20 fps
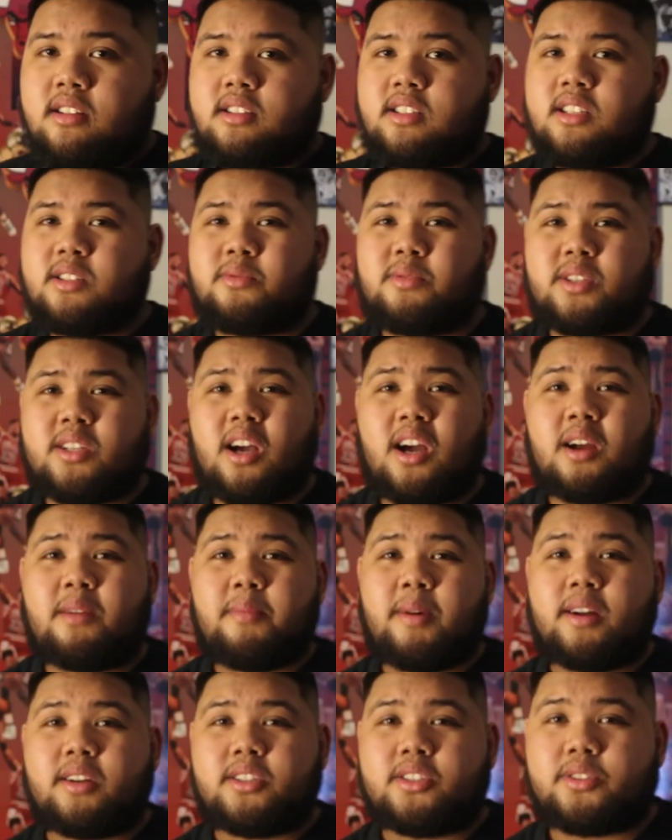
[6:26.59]
since we're talking
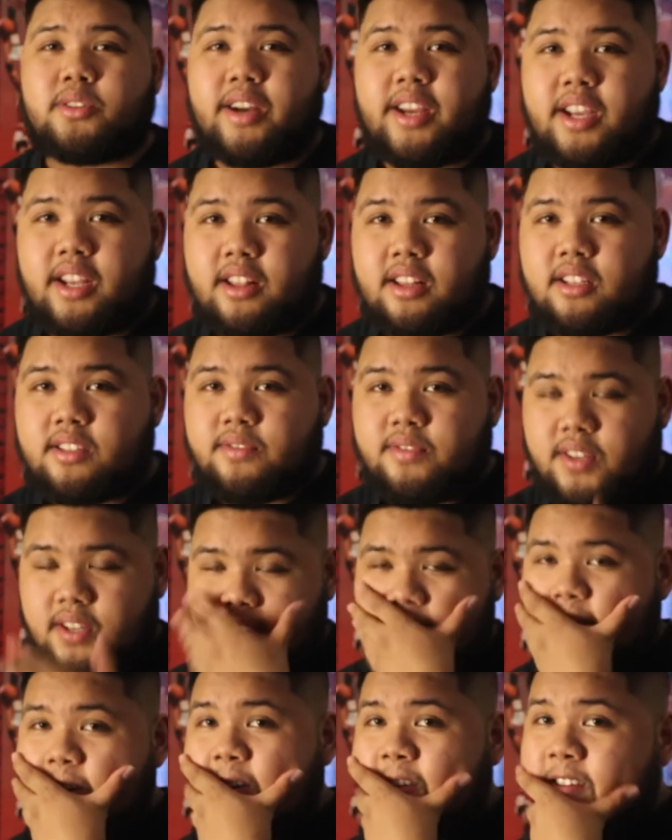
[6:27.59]
about Drake in this
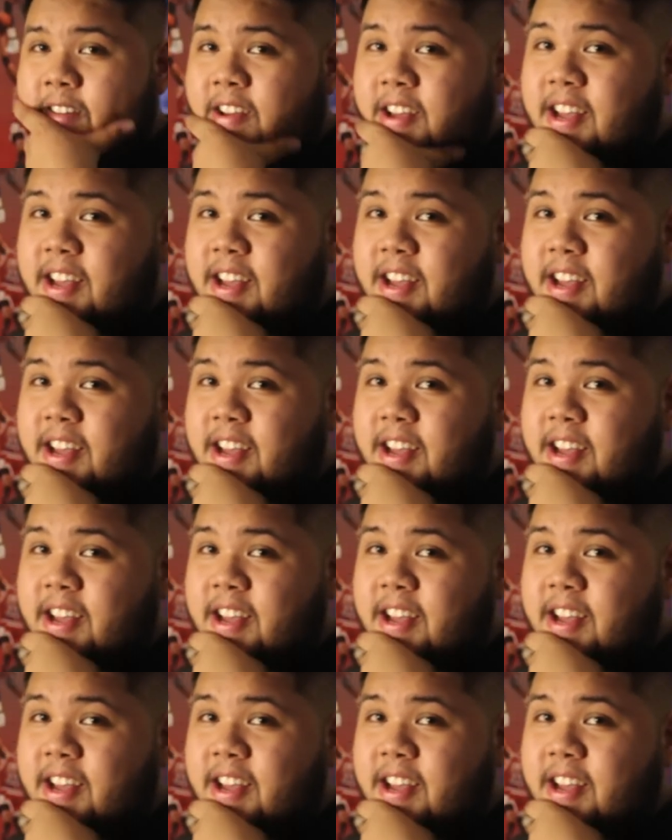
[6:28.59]
video,